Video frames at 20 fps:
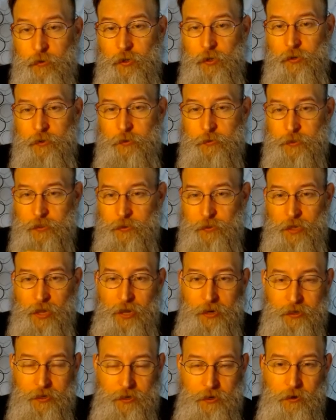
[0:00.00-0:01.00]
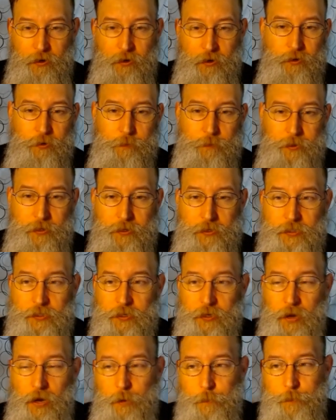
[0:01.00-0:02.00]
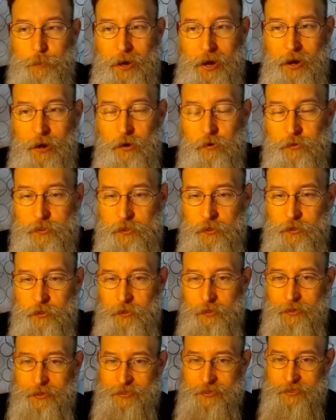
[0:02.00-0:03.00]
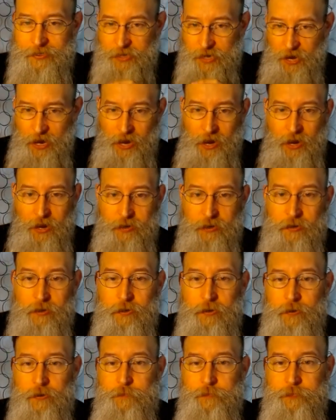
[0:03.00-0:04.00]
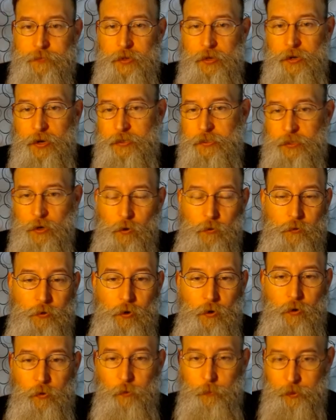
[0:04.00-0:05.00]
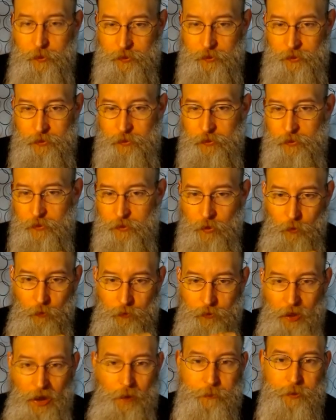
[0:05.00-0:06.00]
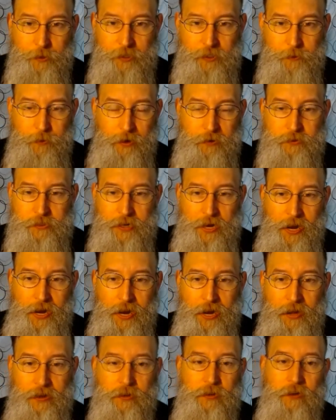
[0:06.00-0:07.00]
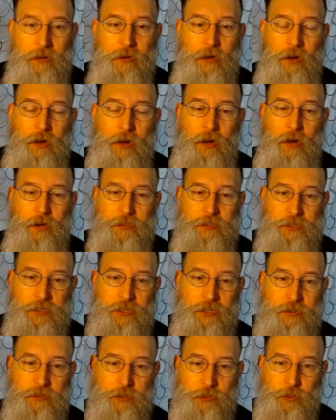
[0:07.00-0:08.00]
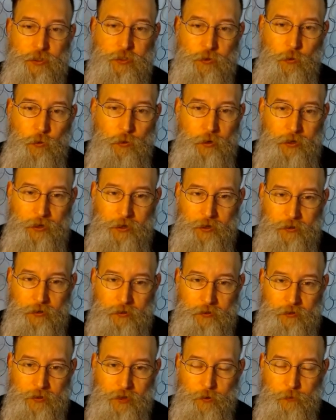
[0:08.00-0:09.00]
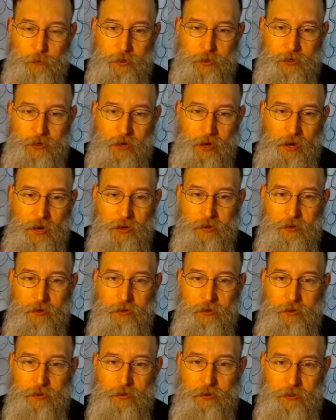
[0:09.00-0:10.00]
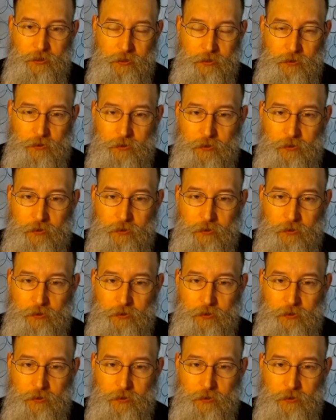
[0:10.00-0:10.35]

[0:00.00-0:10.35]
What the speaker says: There was a lot of character beats about Dad. And I don't know that we needed to know that much about Dad to get the story that we got here.